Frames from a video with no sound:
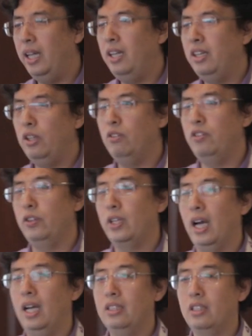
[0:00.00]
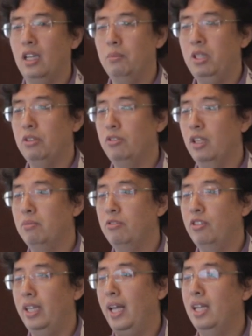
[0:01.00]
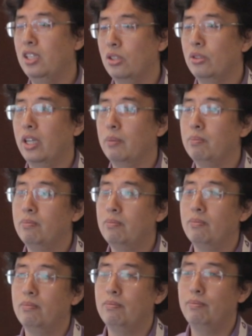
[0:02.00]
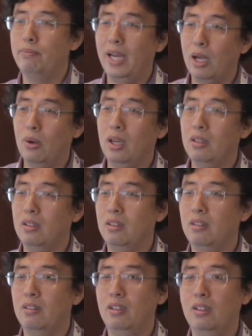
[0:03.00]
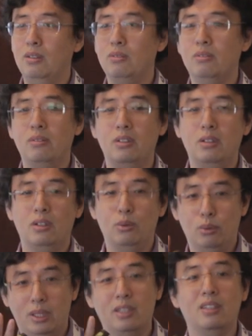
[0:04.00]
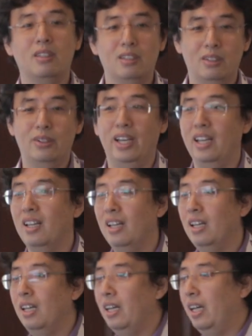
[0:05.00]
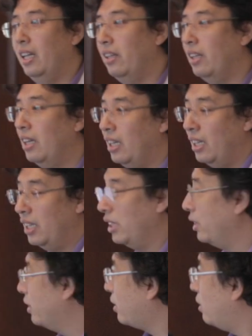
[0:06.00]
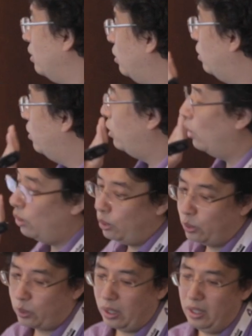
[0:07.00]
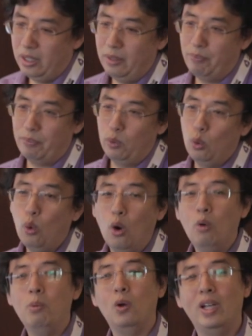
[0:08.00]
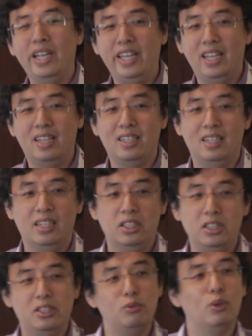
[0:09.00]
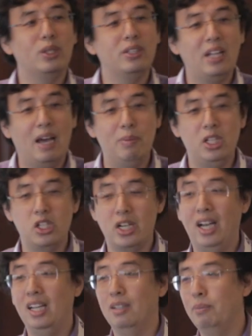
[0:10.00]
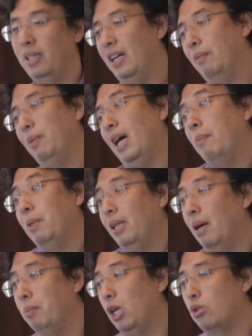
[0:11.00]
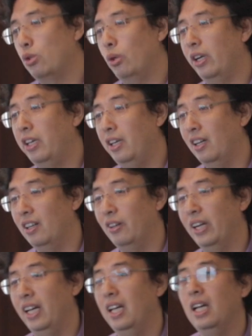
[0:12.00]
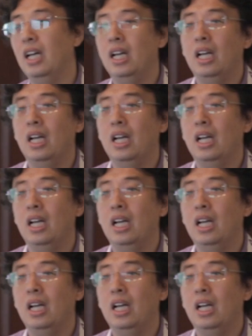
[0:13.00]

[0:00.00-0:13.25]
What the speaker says: any of you guys coming from financial background? No? One? Okay. And so normally, this is what happened in China. I'm not sure here, right?